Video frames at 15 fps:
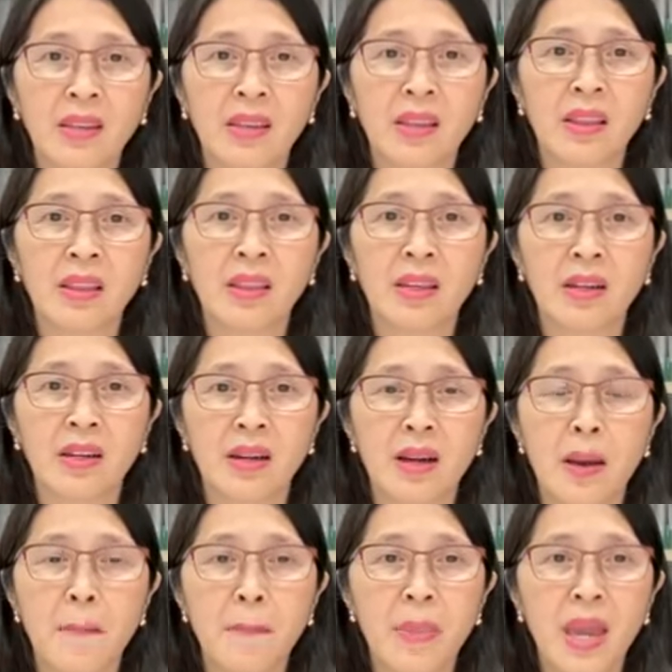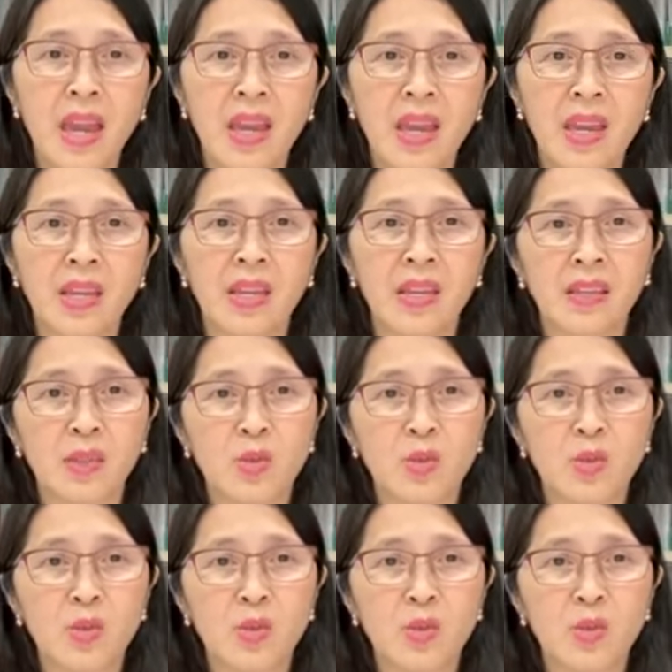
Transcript: in the May